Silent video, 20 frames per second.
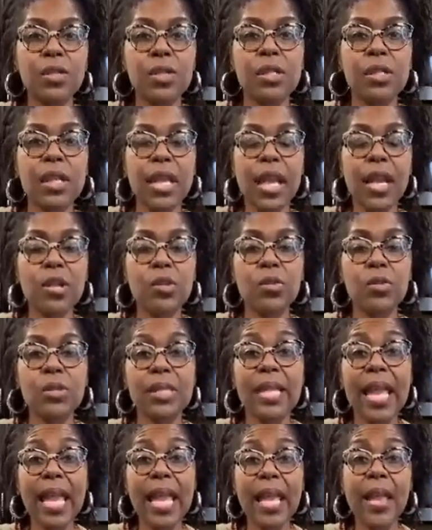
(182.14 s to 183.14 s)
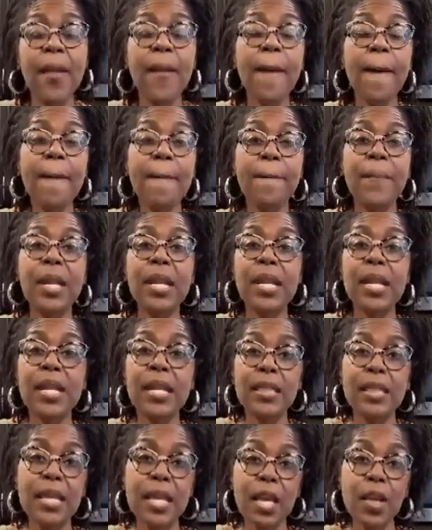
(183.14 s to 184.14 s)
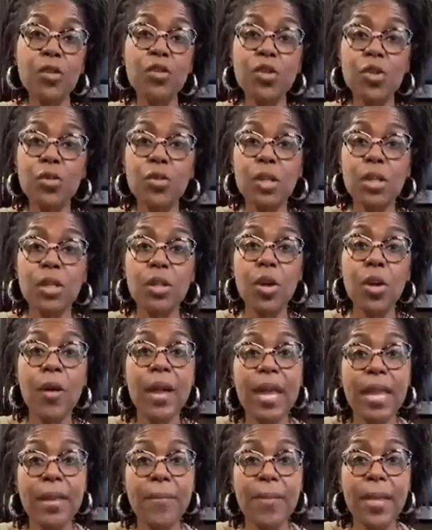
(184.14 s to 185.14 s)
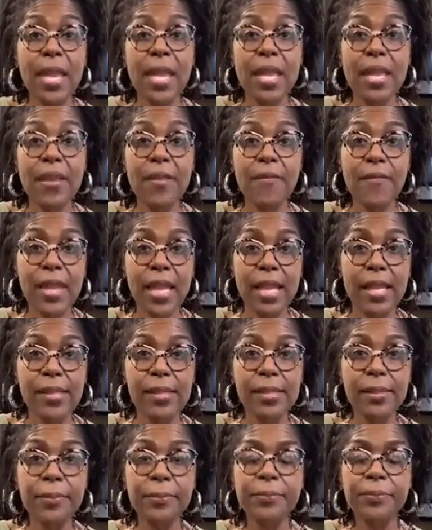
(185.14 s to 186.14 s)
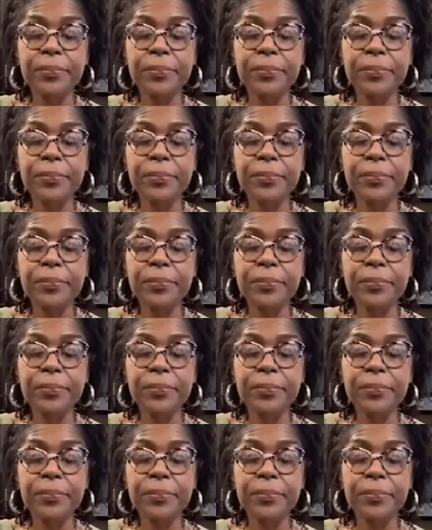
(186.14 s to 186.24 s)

to the actual day, but anything else you can go ahead and make in advance.